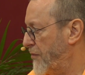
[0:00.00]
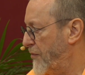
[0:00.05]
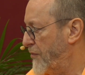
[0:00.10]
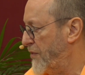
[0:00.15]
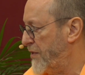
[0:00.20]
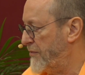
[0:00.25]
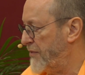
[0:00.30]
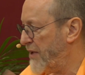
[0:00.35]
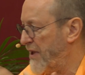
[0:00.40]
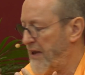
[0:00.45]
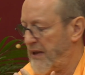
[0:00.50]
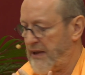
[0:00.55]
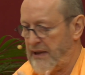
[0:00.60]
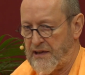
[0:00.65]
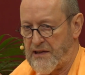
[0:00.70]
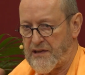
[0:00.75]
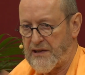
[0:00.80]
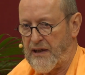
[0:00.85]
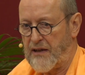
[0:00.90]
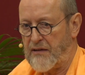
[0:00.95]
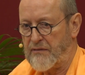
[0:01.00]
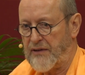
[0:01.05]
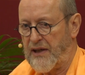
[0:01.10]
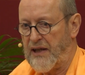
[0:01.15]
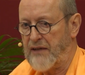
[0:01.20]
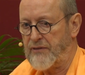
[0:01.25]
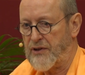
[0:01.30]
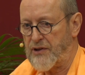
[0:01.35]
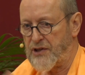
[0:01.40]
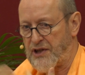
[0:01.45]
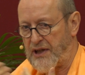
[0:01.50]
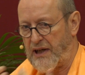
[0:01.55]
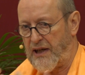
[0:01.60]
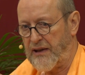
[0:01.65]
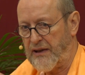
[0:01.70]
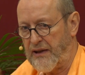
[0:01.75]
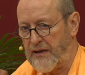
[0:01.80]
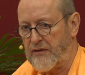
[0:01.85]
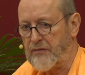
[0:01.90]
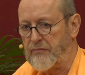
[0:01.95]
revealing itself, ever
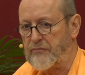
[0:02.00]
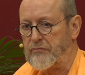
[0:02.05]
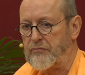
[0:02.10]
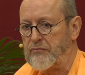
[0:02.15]
shining.